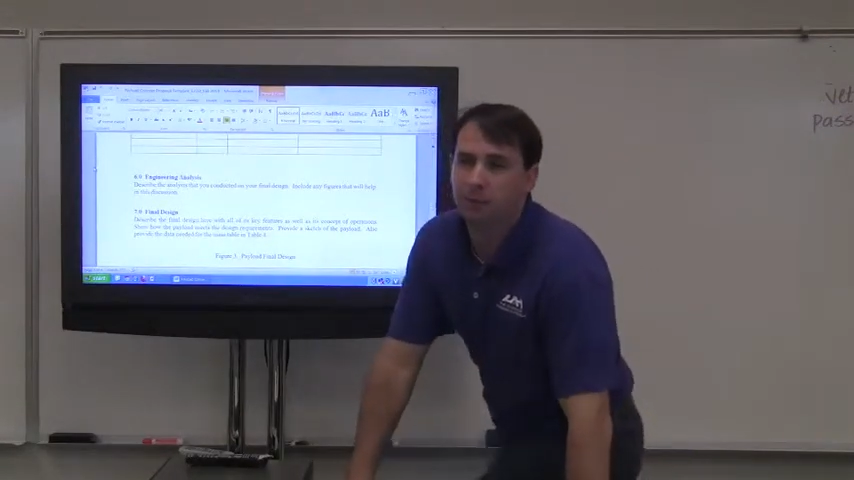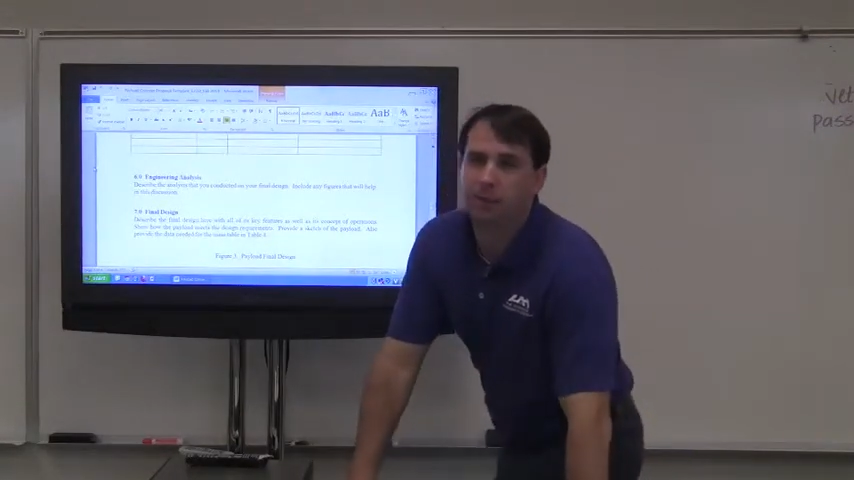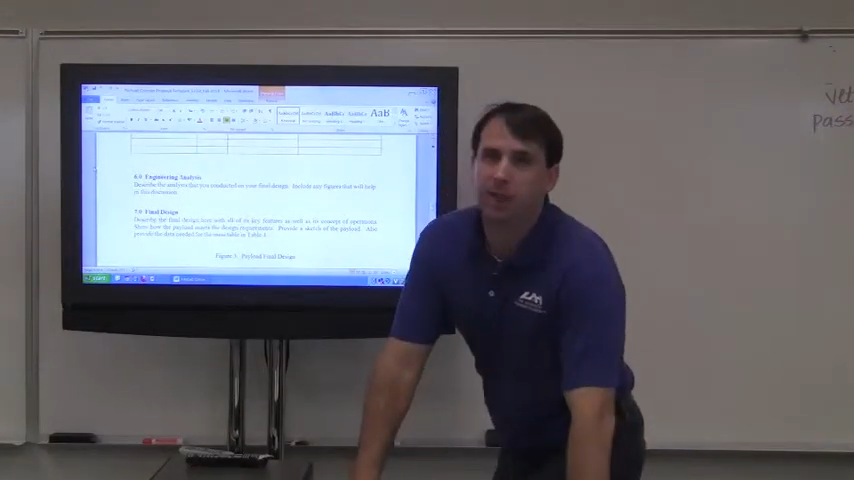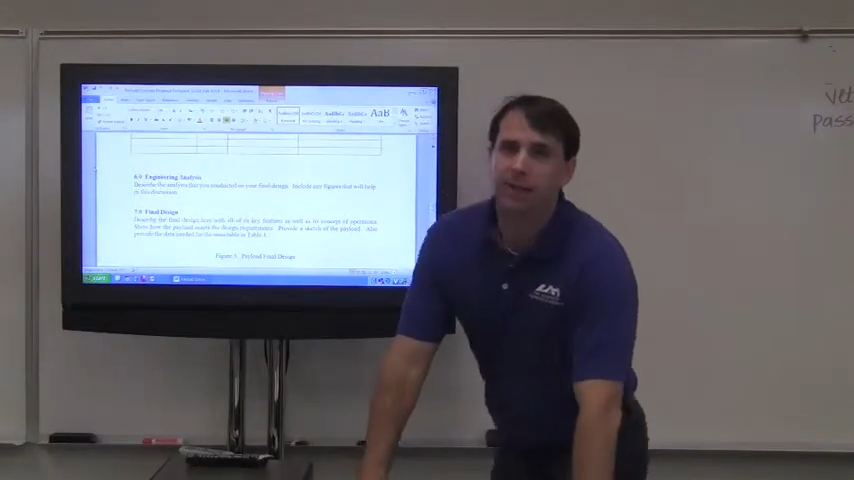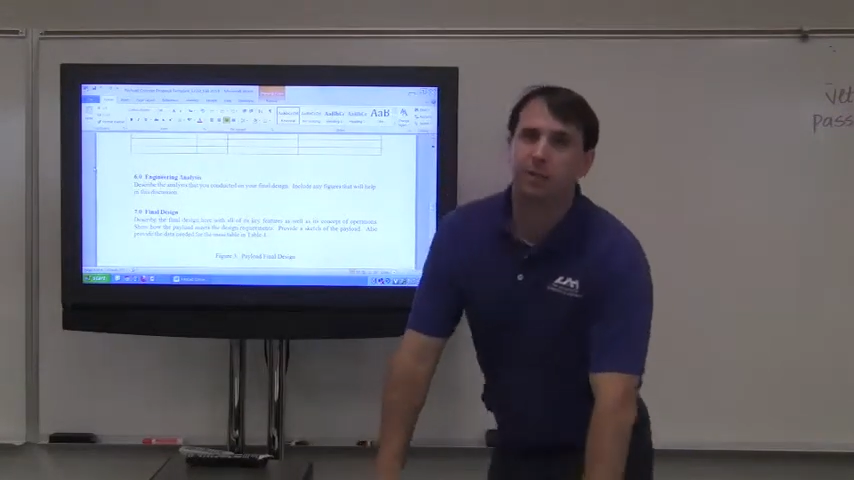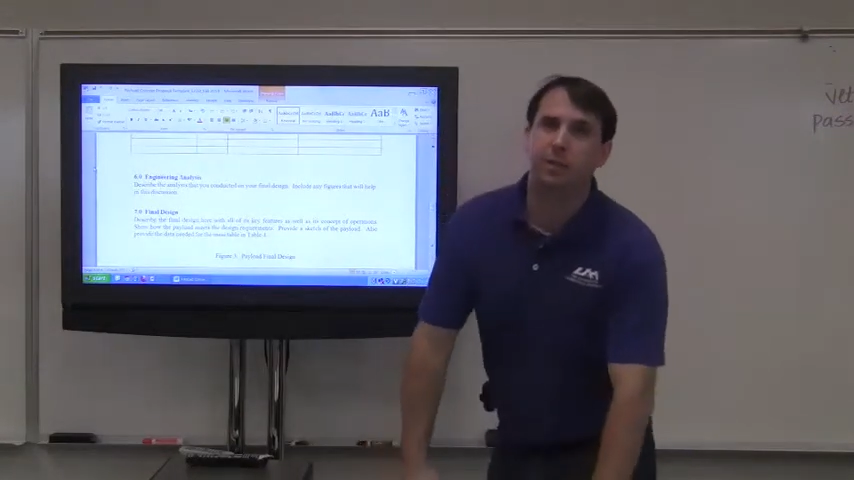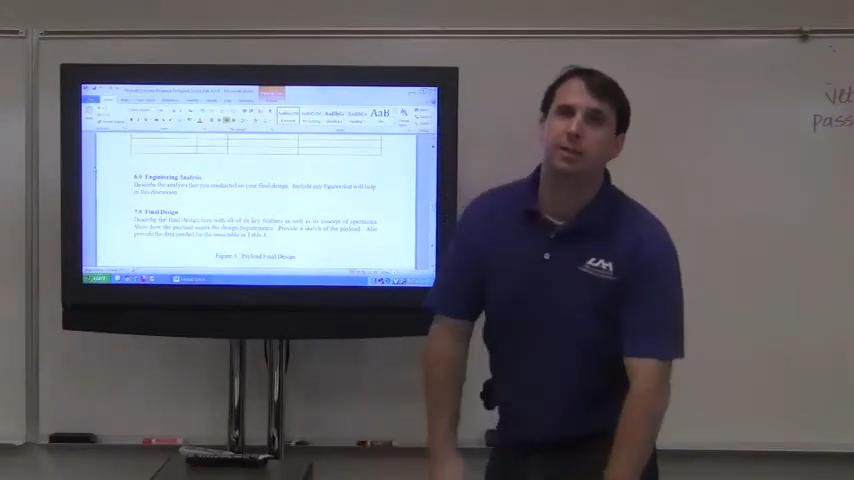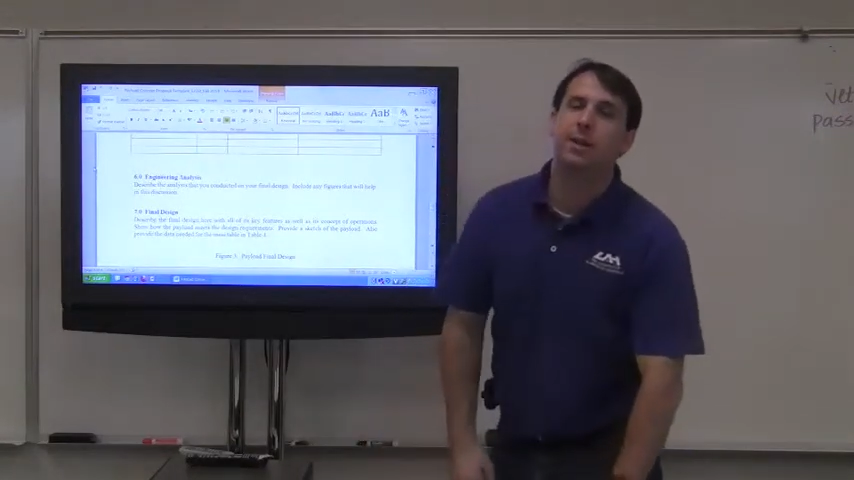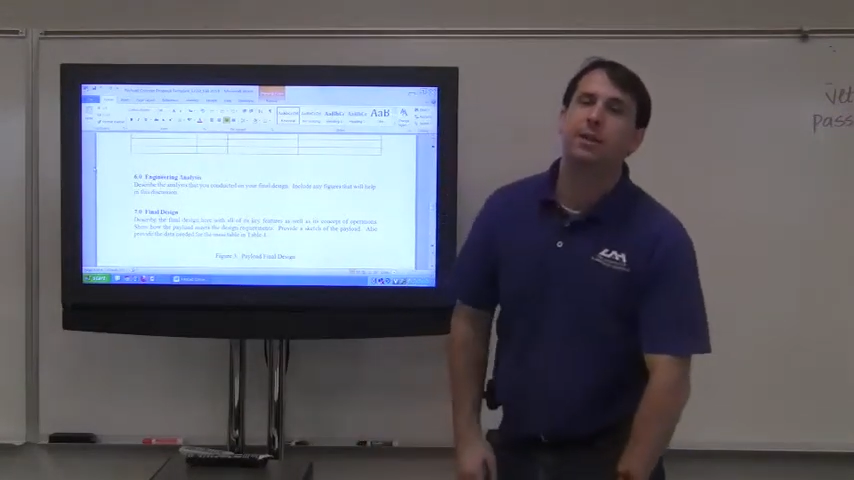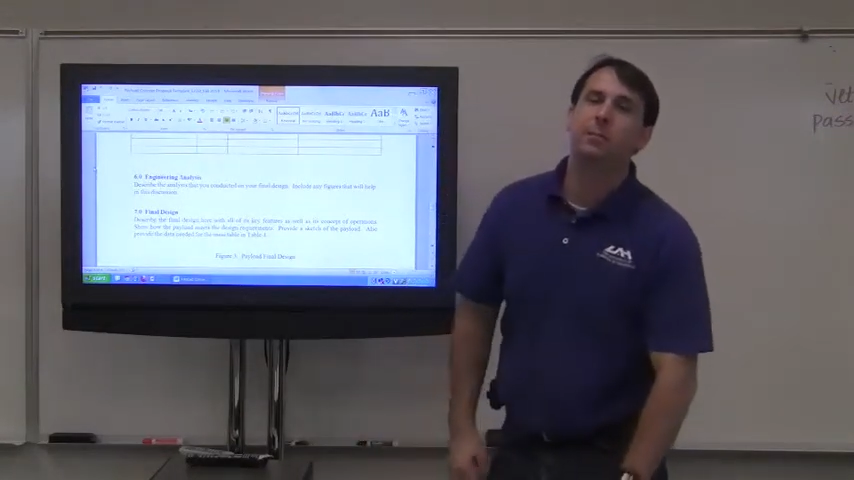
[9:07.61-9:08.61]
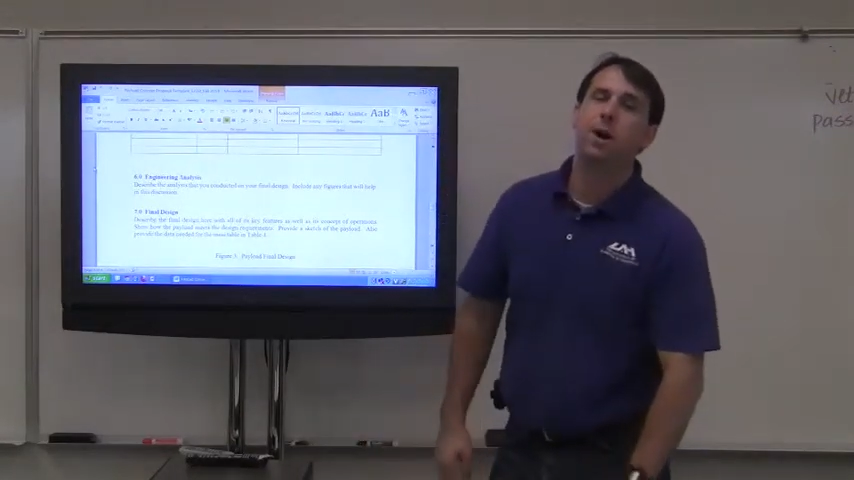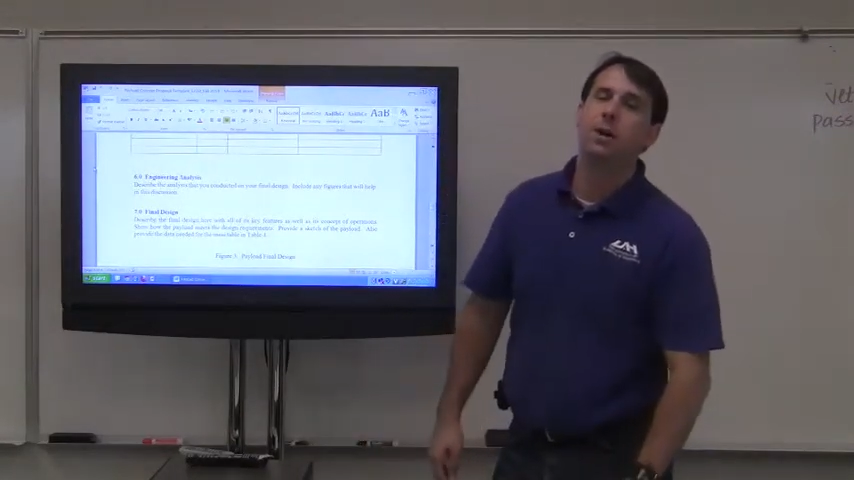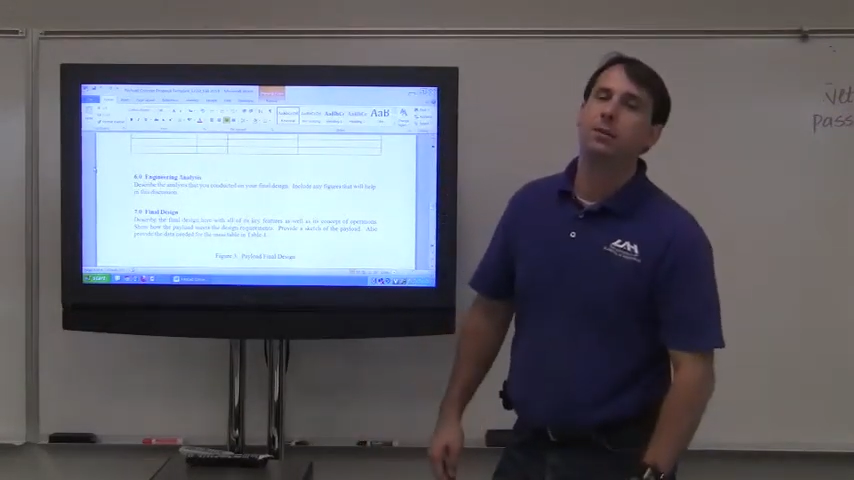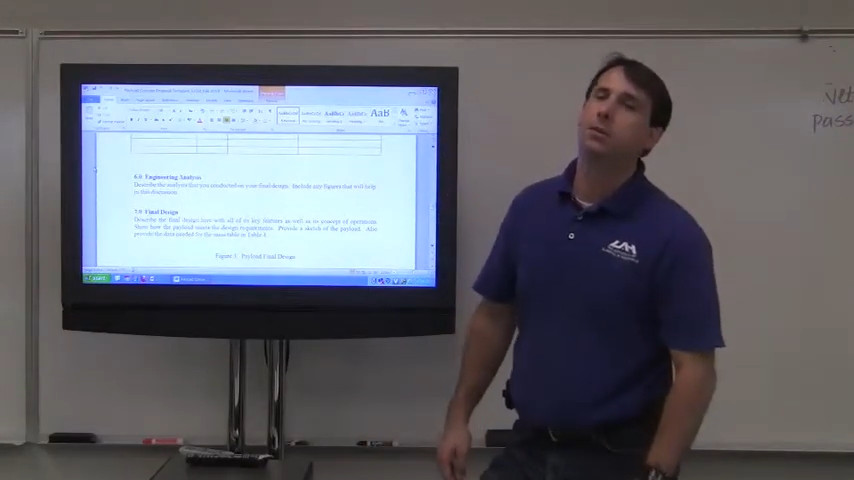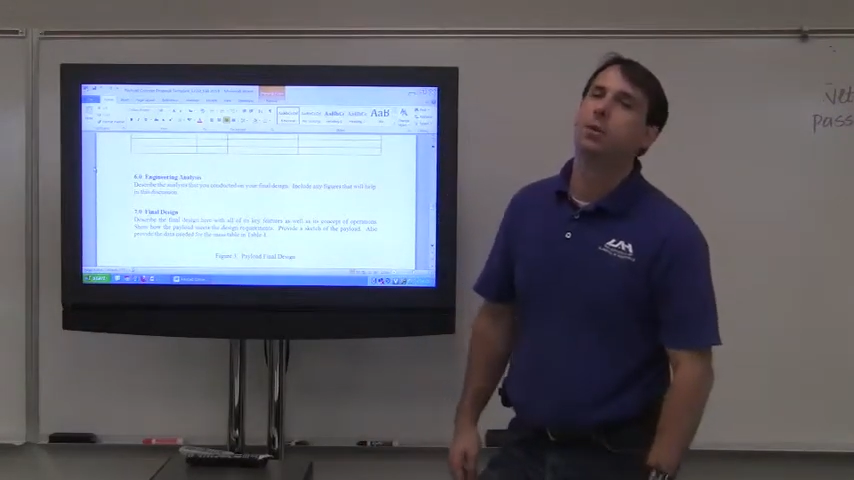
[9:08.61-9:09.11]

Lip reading: with text inside the boxes,